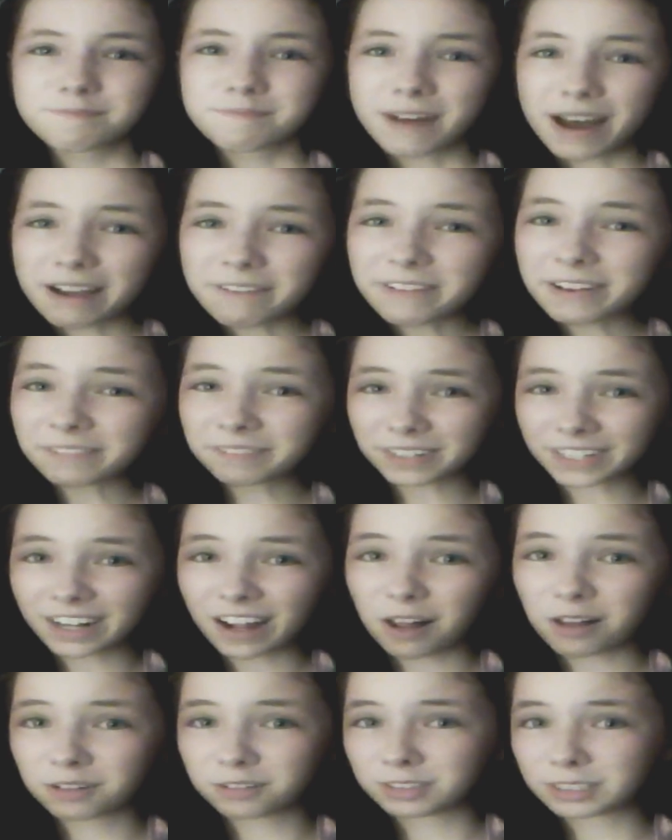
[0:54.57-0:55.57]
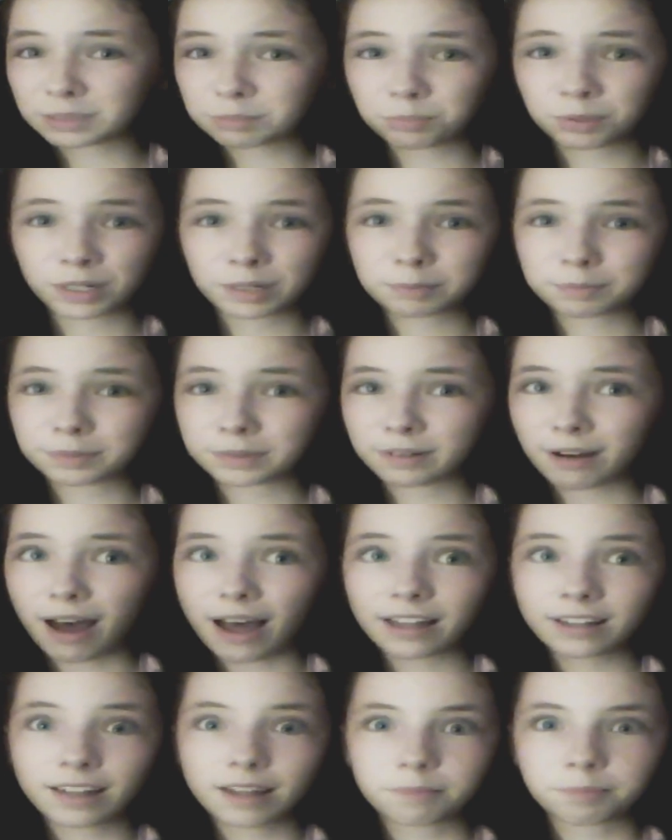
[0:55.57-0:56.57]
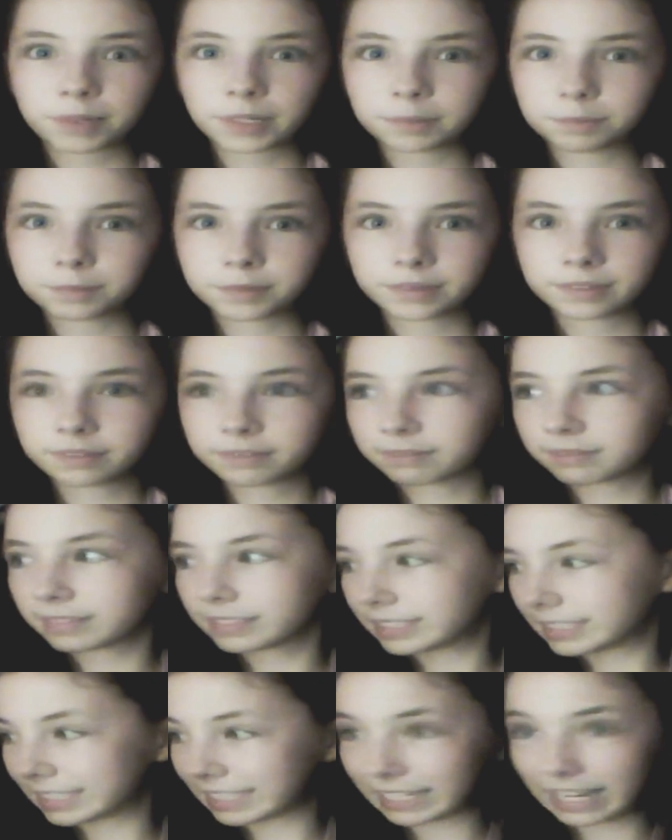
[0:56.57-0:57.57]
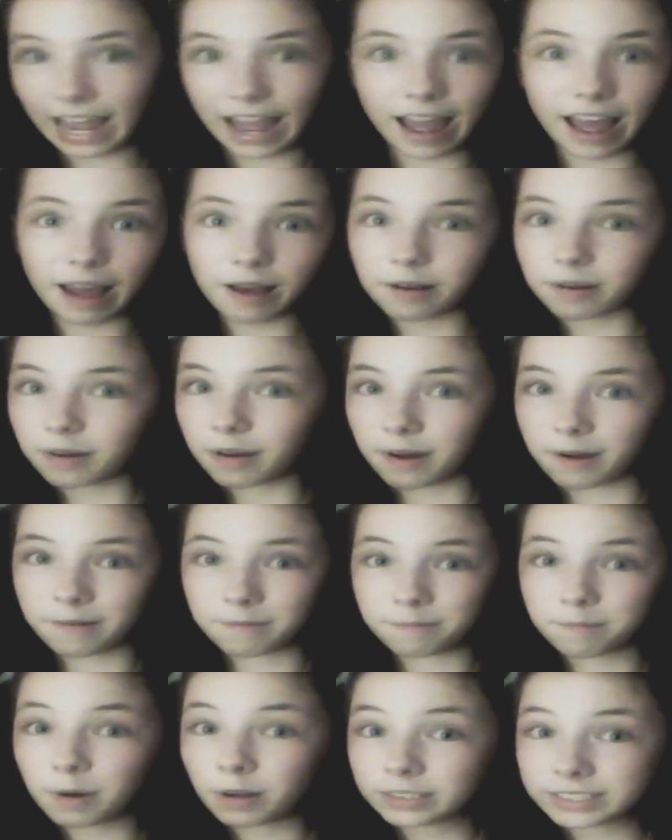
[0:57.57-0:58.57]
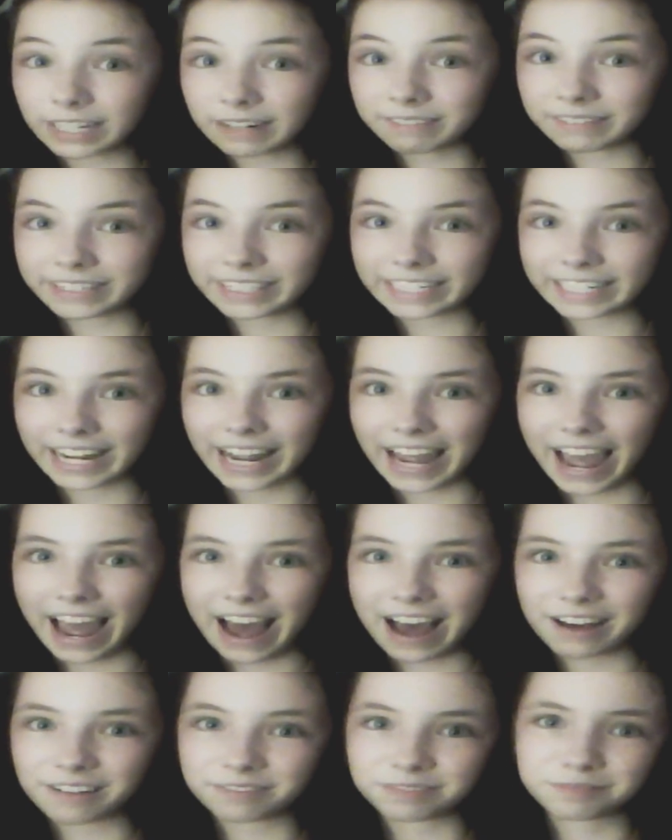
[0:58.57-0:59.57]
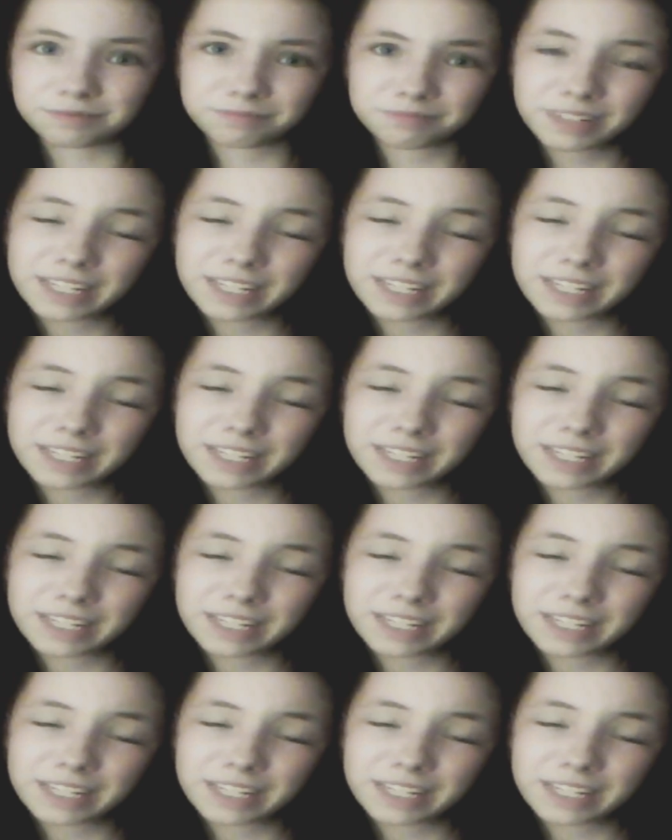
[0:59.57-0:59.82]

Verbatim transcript: My favorite color is purple. I love purple. See, uh, most everything I have